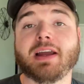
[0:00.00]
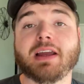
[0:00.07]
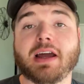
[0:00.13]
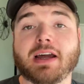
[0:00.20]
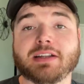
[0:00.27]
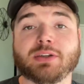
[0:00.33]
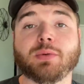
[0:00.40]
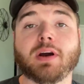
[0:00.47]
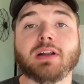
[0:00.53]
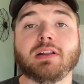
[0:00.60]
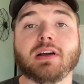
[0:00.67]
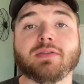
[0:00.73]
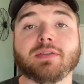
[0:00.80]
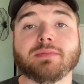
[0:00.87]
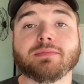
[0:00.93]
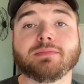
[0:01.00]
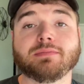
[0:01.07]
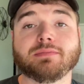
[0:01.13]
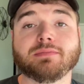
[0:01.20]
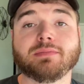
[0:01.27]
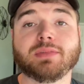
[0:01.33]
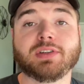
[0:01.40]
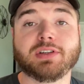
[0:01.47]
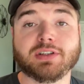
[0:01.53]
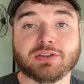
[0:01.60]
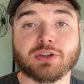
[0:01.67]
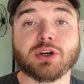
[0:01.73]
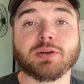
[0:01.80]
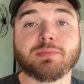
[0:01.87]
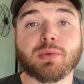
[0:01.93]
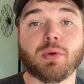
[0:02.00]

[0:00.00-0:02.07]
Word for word: God, do I love him. He's a good